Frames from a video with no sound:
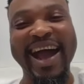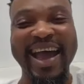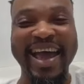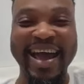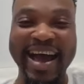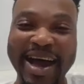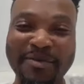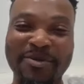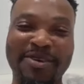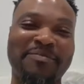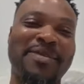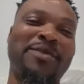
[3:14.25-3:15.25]
I
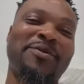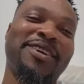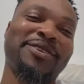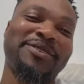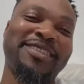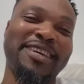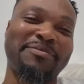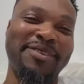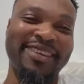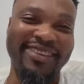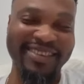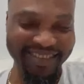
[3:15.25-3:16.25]
am on my way to
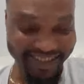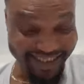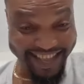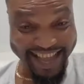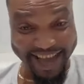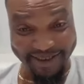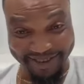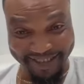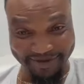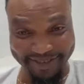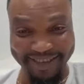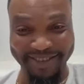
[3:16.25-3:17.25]
Germany now.
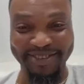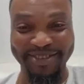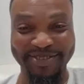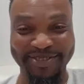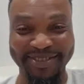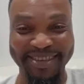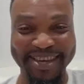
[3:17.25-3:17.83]
So I'm talking to you.